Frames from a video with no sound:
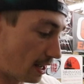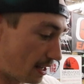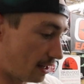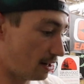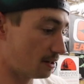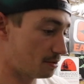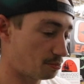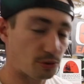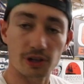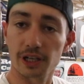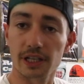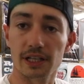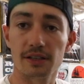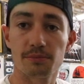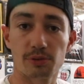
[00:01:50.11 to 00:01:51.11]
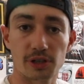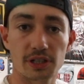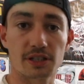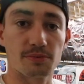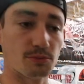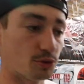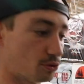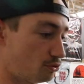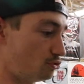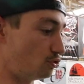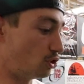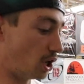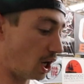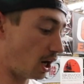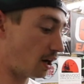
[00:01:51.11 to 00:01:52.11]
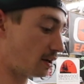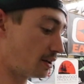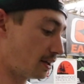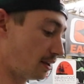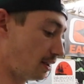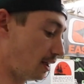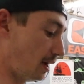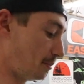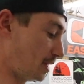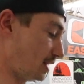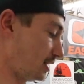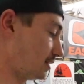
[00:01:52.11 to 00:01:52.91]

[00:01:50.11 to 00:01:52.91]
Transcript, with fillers: it is pretty pretty smooth draw. I mean,